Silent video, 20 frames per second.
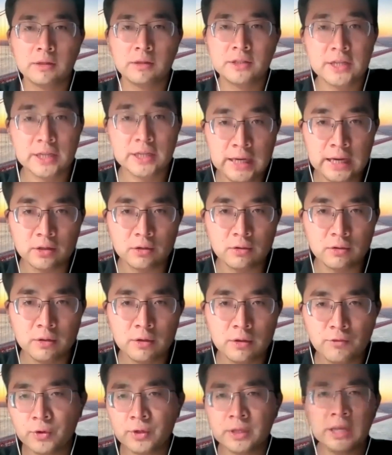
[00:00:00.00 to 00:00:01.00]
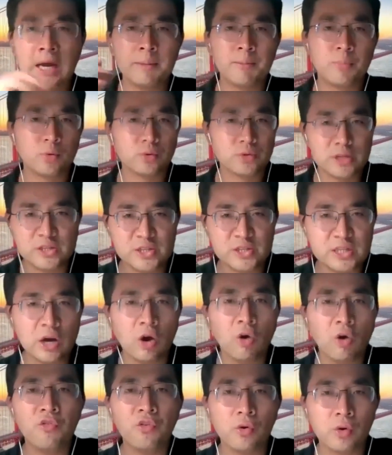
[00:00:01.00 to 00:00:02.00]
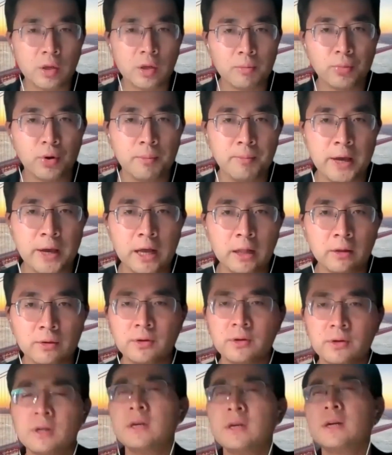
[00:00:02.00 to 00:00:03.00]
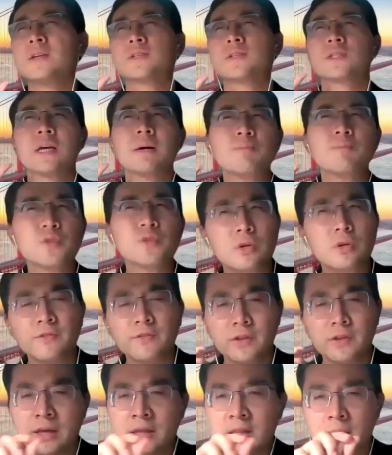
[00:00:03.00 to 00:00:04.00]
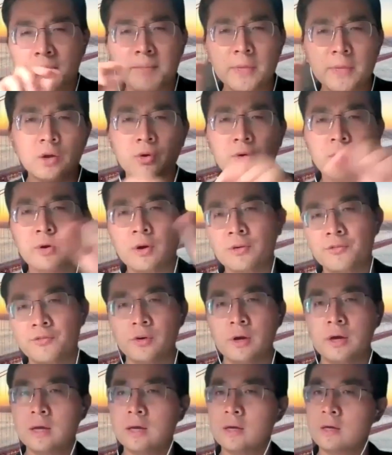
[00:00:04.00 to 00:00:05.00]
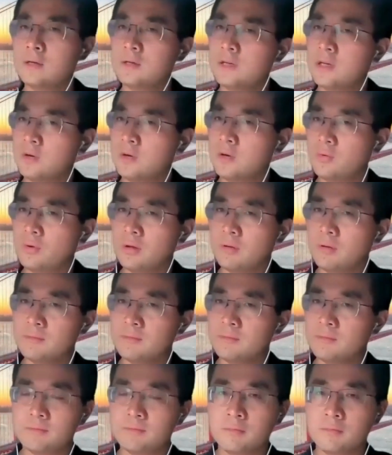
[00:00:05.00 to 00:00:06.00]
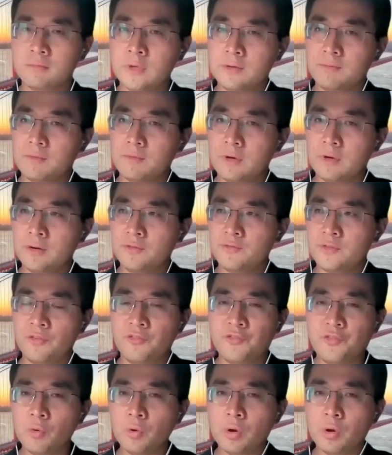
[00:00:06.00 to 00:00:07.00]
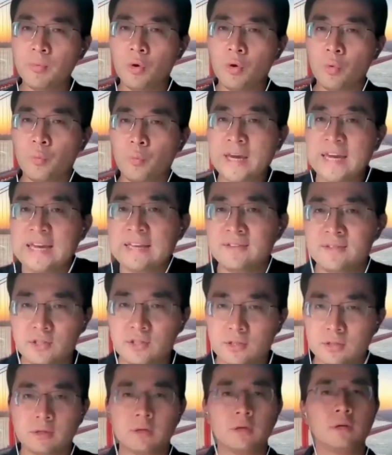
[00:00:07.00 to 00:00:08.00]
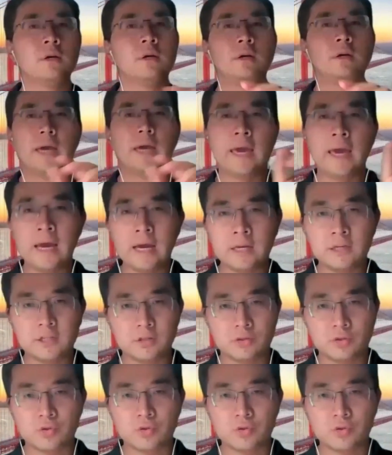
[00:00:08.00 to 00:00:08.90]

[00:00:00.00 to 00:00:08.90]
together. For example, the self-folding propeller is some sort of in the middle of of the foldable wings and